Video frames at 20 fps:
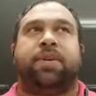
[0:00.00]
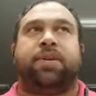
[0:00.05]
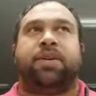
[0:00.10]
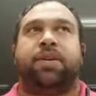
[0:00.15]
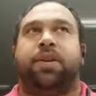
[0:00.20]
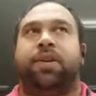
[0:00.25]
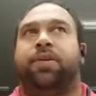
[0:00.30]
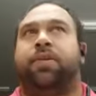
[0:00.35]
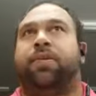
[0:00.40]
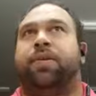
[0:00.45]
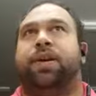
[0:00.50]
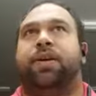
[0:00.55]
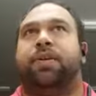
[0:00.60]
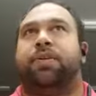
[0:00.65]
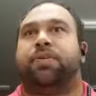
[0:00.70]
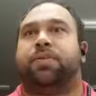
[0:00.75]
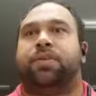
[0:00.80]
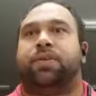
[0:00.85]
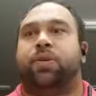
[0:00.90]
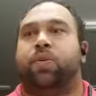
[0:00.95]
you're a
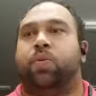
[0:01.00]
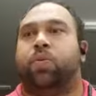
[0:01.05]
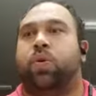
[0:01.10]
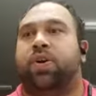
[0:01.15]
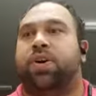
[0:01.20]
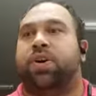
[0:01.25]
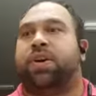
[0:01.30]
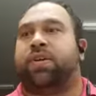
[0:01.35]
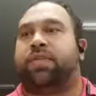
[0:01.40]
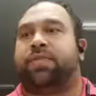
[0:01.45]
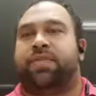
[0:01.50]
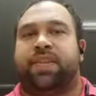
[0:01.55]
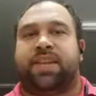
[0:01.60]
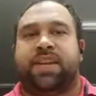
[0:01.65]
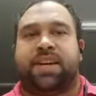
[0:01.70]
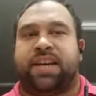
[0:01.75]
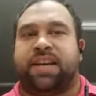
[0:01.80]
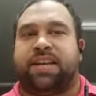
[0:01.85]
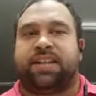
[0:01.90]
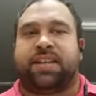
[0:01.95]
worker for the
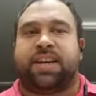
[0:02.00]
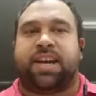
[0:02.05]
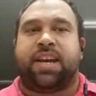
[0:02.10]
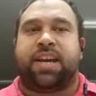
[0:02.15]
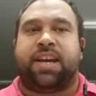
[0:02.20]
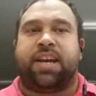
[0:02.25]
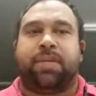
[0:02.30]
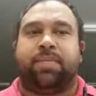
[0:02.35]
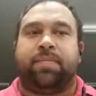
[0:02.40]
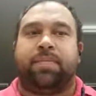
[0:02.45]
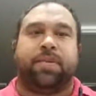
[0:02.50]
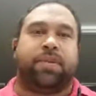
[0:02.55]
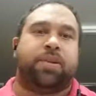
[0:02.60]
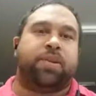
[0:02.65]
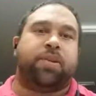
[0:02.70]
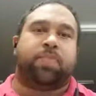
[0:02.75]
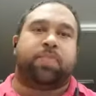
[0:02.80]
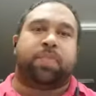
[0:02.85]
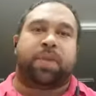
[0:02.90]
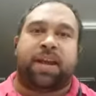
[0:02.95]
next game, you're
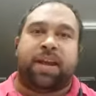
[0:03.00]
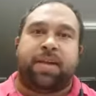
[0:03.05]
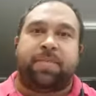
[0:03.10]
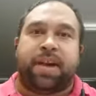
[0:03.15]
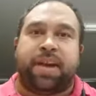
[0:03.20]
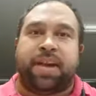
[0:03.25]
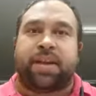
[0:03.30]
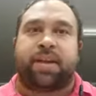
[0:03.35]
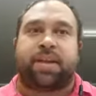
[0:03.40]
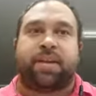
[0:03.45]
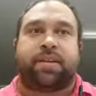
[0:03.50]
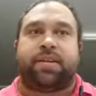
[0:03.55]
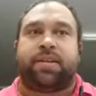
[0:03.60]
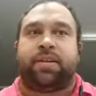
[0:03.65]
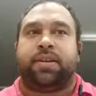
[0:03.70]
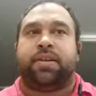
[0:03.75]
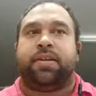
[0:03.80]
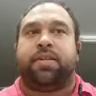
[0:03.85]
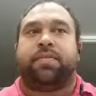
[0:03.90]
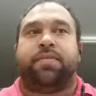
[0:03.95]
a playmaker
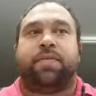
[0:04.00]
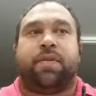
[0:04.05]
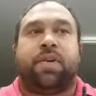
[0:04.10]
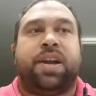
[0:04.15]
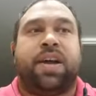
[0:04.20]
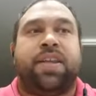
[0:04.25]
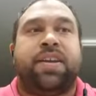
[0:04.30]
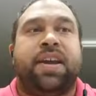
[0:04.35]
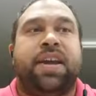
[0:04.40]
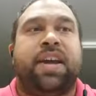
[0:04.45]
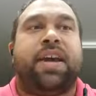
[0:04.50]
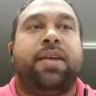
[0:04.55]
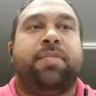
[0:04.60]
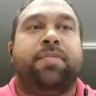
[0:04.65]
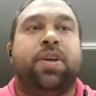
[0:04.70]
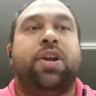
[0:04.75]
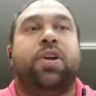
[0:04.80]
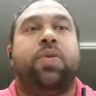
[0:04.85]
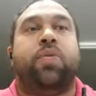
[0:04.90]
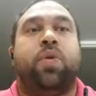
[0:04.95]
for another
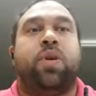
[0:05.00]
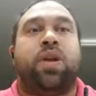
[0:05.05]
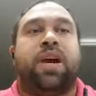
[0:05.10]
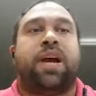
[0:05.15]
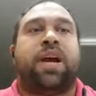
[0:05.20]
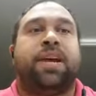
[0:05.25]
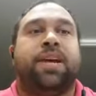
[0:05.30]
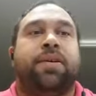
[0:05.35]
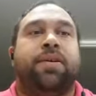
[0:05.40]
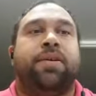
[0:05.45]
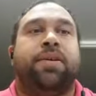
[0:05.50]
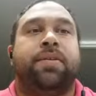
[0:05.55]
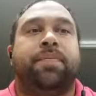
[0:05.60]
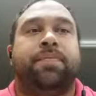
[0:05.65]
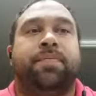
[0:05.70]
game. What are you?